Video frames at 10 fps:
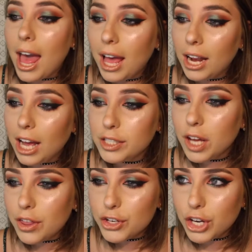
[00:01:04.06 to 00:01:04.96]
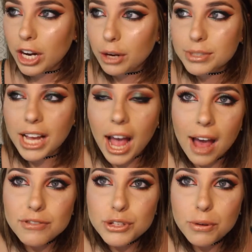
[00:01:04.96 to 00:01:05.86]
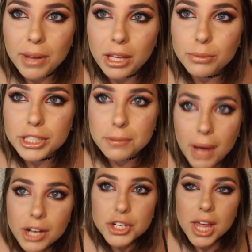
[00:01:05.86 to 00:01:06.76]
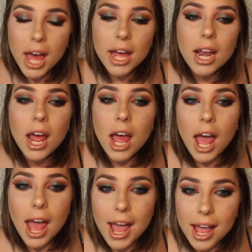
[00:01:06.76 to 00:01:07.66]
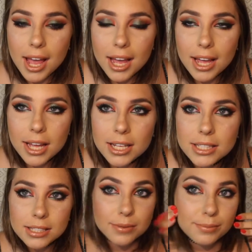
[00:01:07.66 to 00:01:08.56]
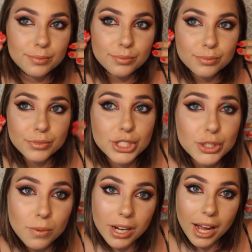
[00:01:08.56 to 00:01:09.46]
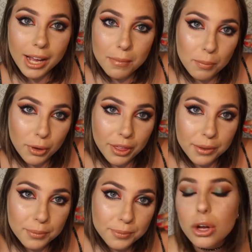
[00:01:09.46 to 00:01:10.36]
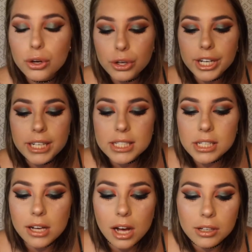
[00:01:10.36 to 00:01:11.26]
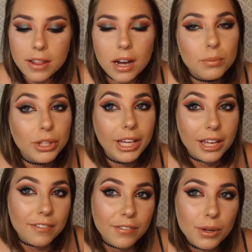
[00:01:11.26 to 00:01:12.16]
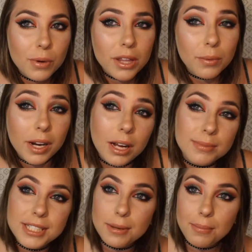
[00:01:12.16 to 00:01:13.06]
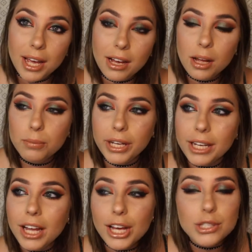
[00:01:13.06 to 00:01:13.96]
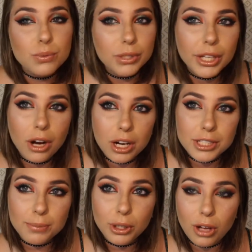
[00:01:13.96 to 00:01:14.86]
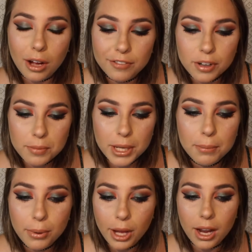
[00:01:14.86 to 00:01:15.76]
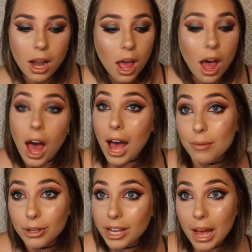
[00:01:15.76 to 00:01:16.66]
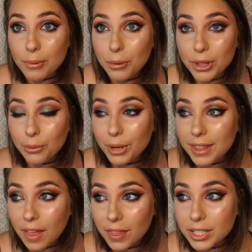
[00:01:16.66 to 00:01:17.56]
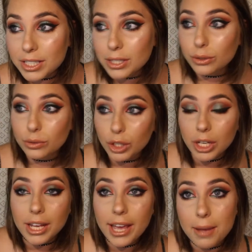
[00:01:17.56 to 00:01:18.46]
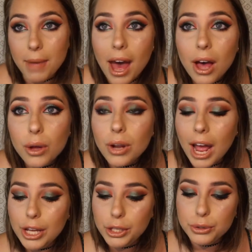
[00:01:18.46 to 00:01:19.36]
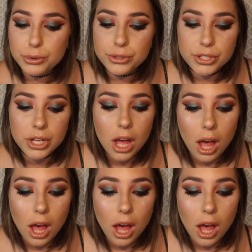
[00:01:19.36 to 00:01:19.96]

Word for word: And I saw this shirt and I was like, I have to do a makeup look to match that. And this is what I came up with. Green is a color that I'm really iffy with when it comes to makeup. Like, it's really hard to pull off for me, but I'm really happy with the way that this look came out. I used